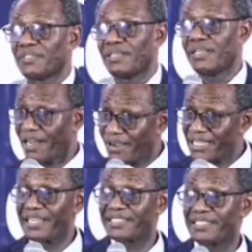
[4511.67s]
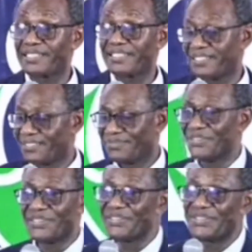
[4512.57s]
In our church,
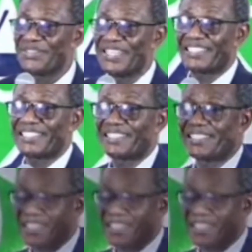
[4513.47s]
we don't do that. Tell